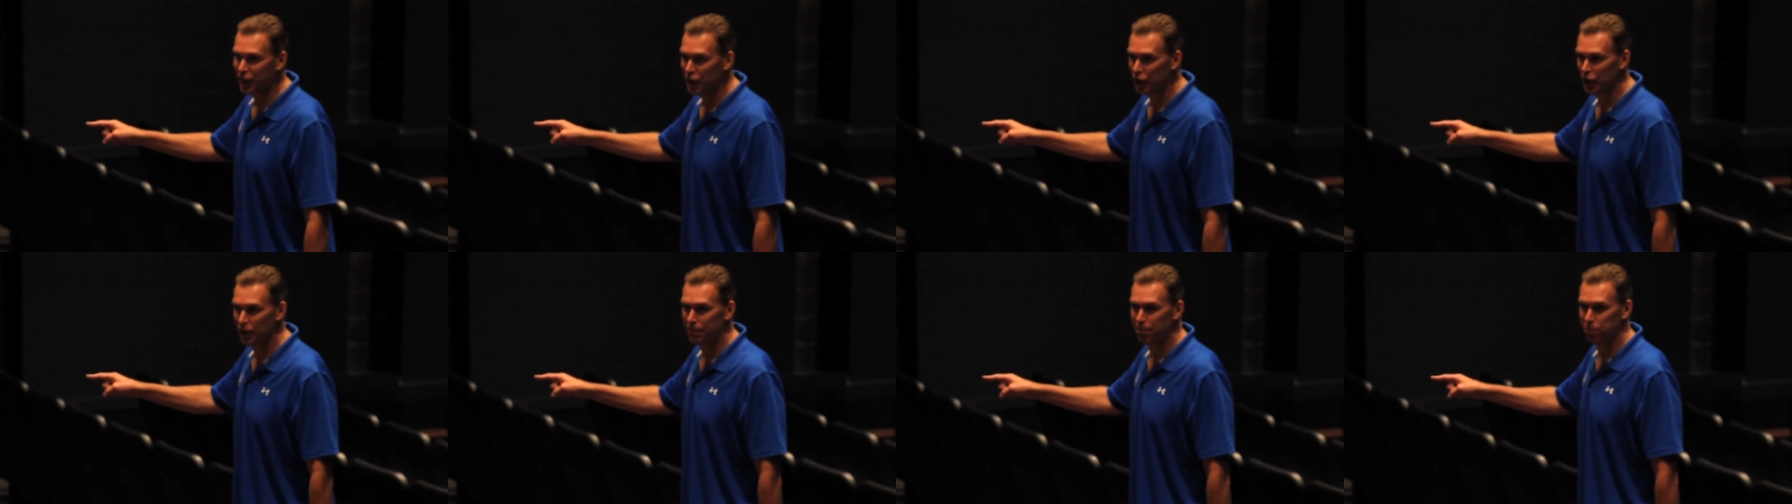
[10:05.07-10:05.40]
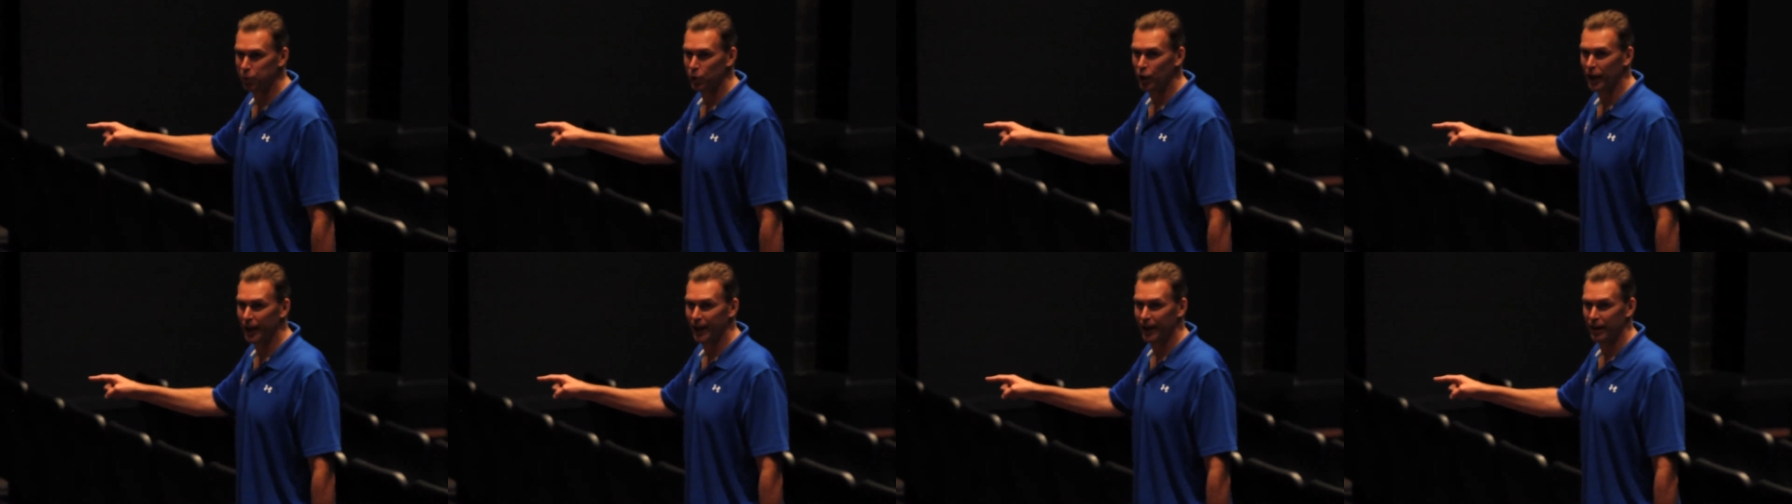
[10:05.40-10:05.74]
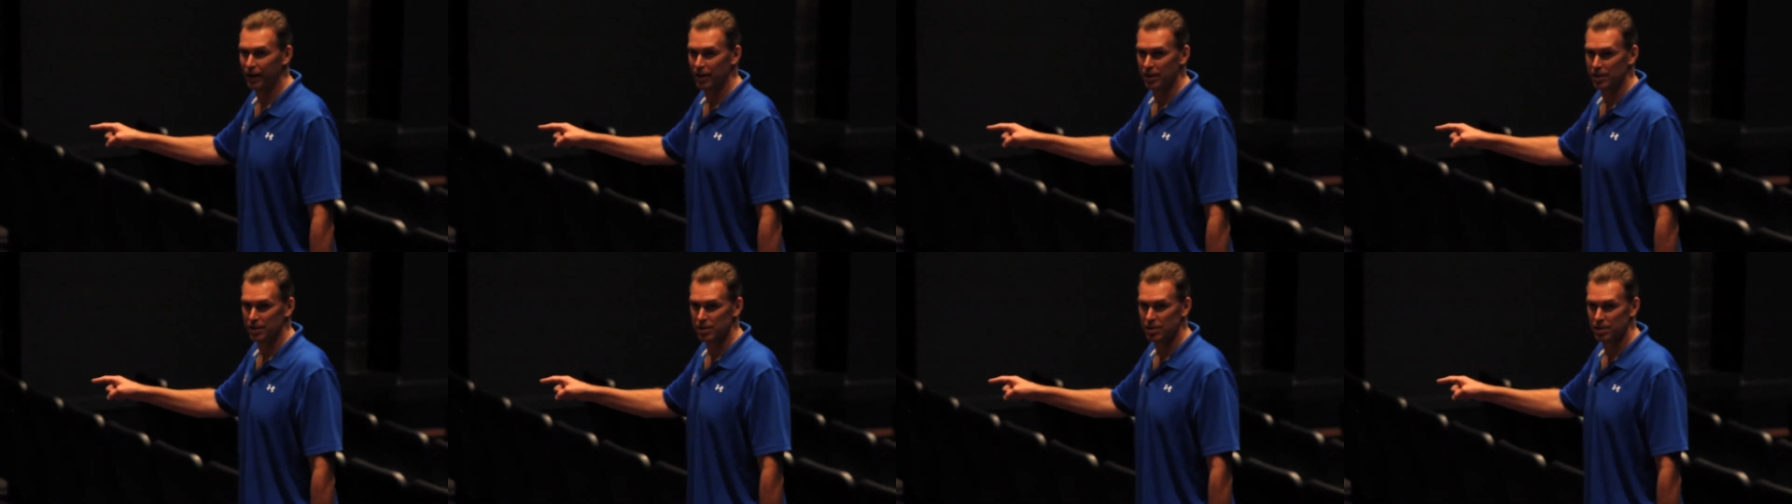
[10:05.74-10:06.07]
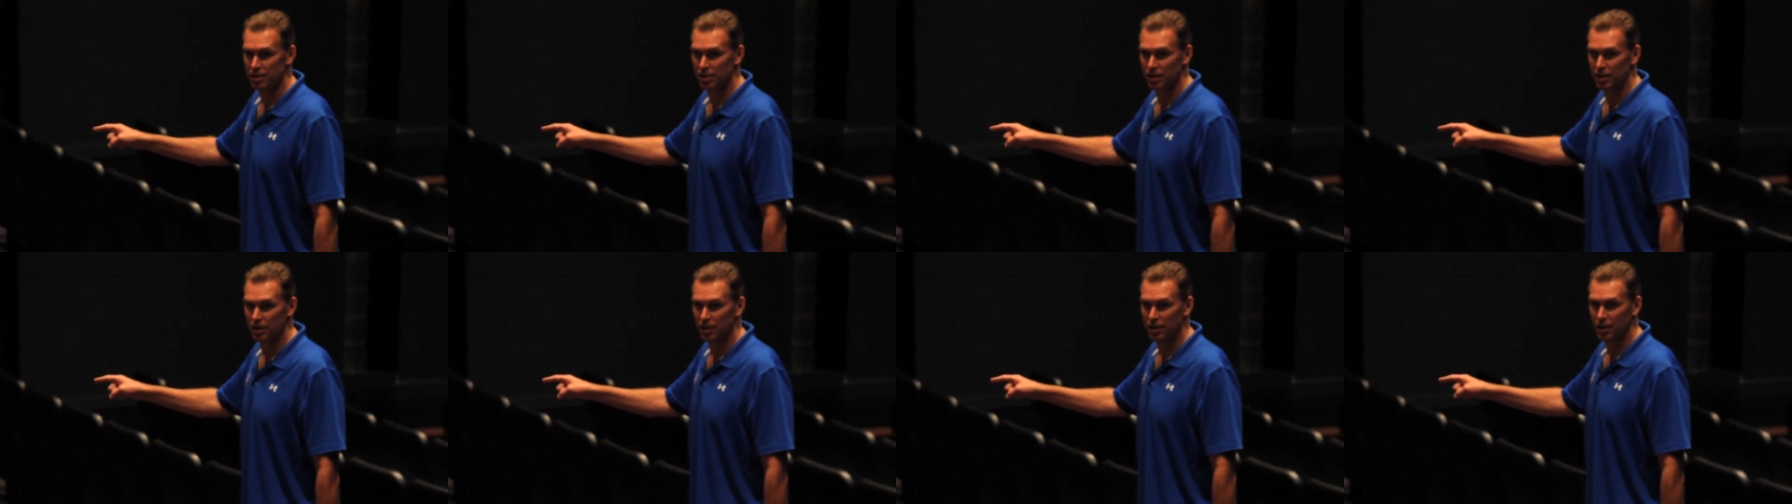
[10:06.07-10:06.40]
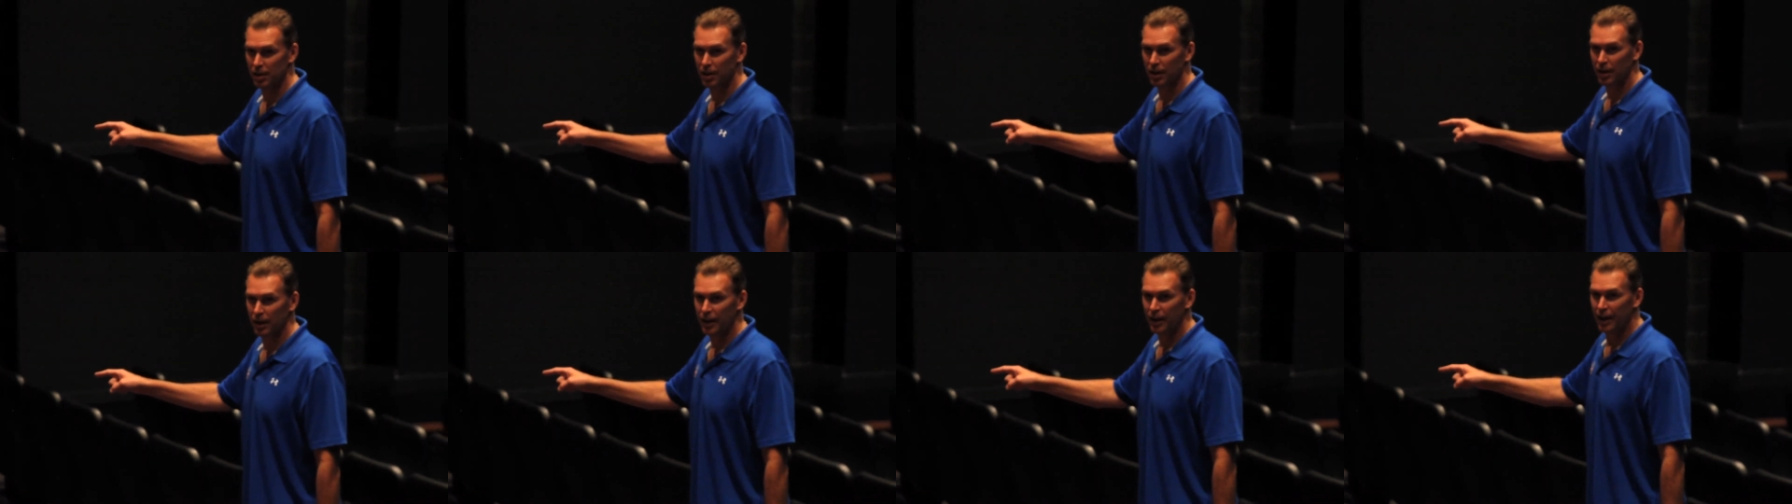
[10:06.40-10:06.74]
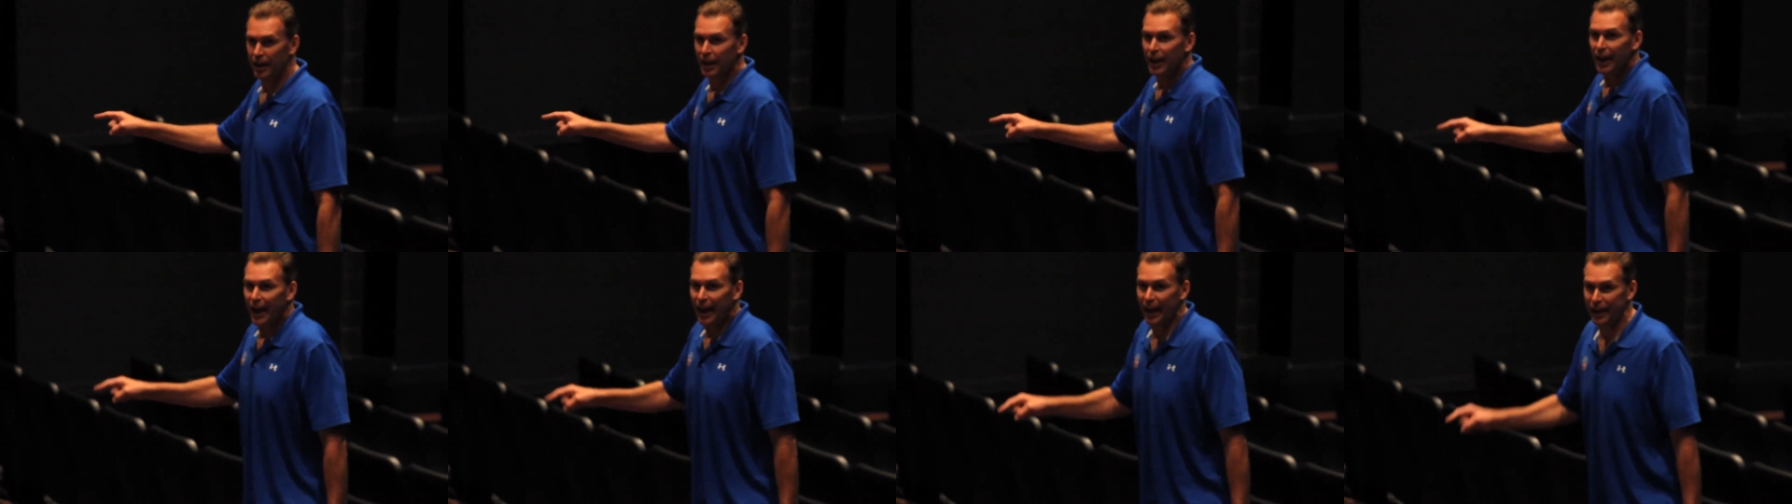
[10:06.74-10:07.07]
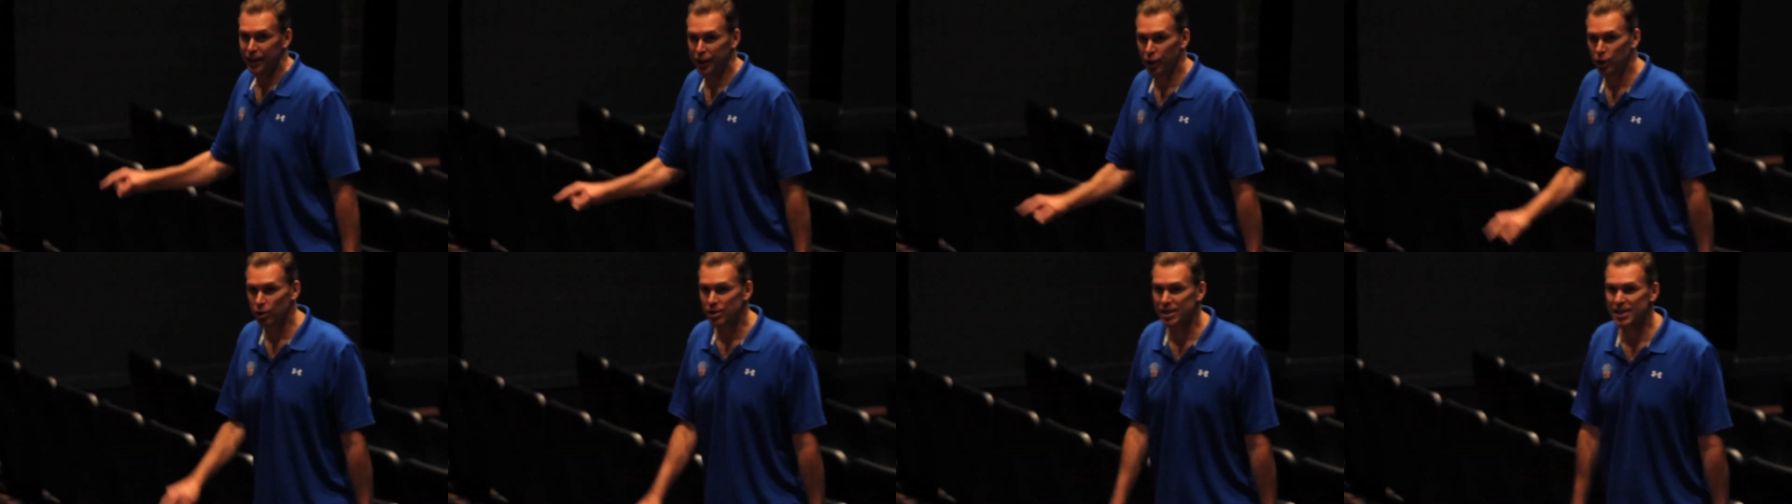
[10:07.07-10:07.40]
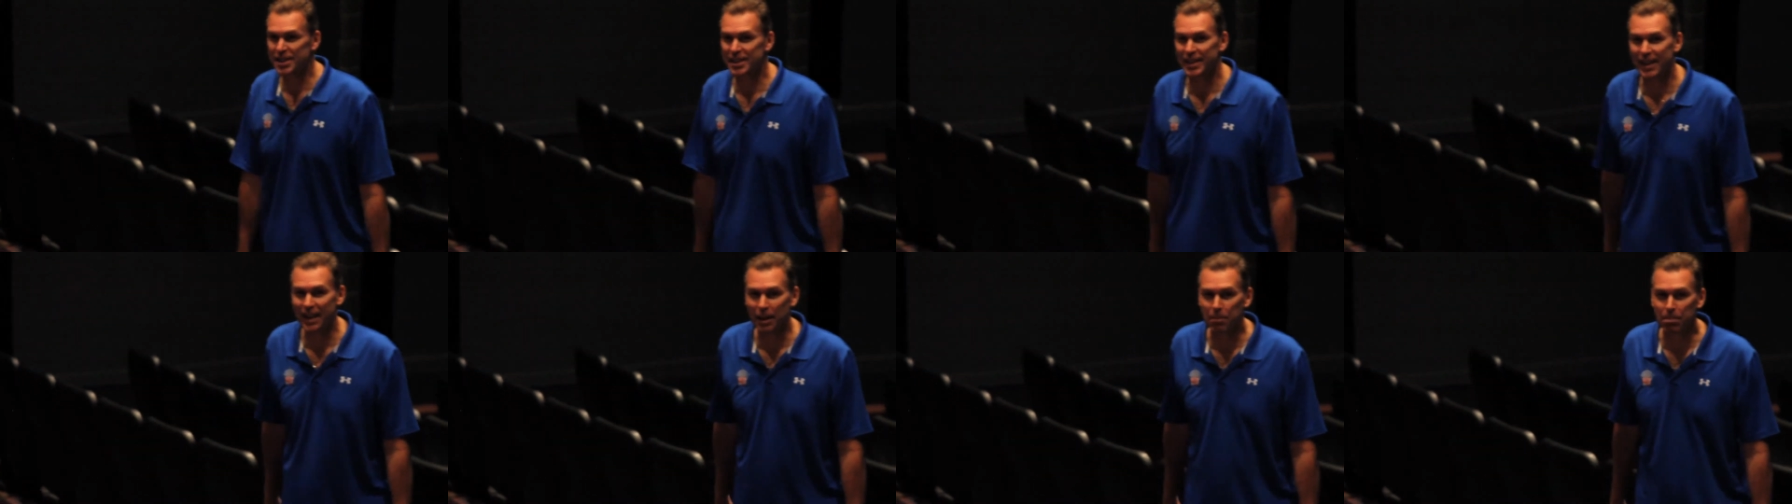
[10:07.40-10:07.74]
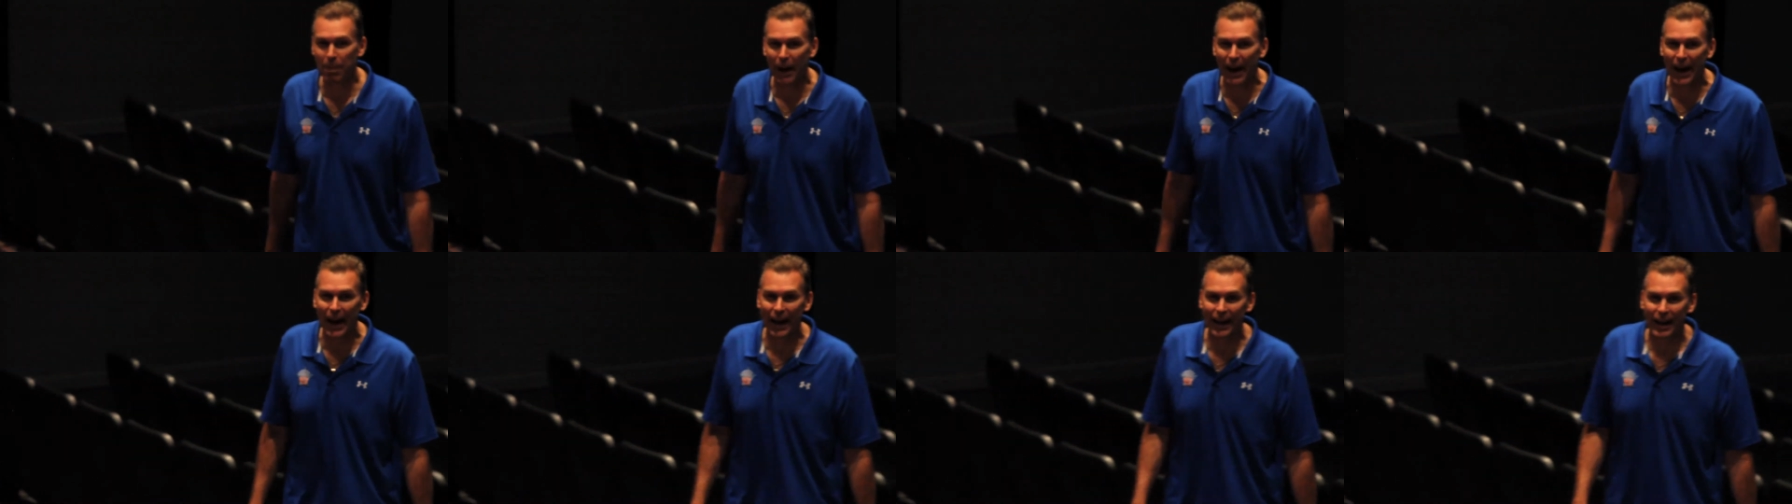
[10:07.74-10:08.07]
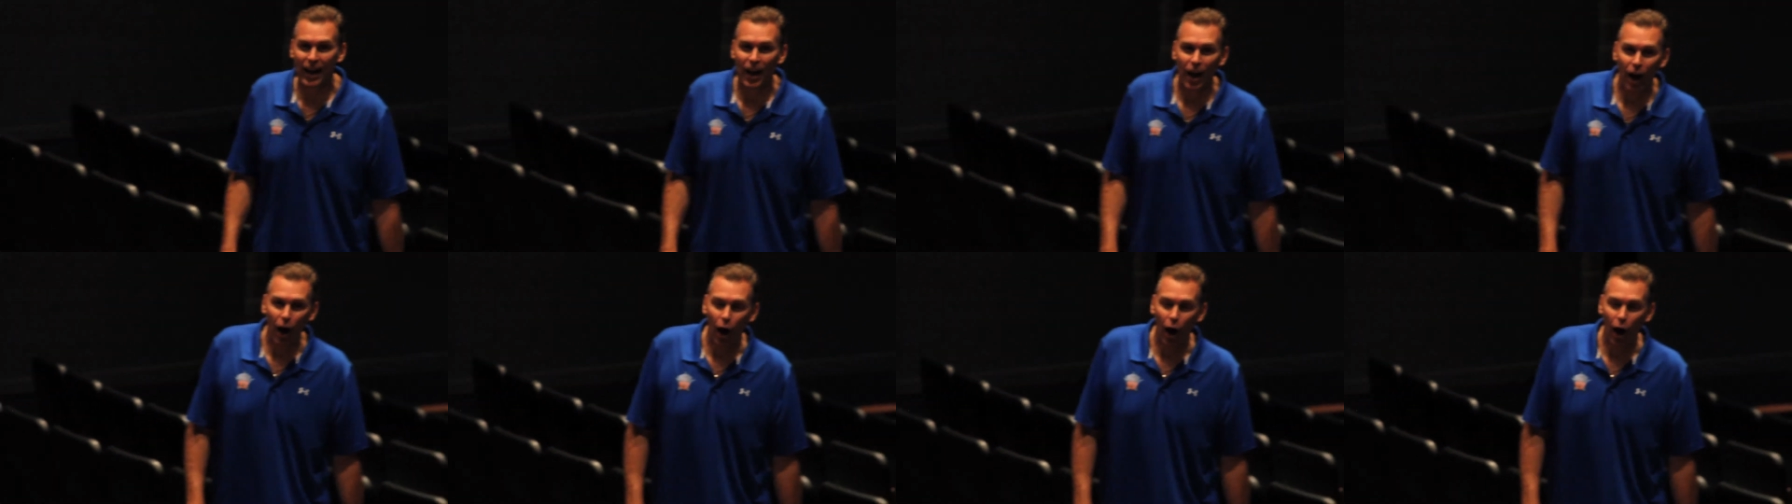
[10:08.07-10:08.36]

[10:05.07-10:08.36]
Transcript: good players. And you're sitting back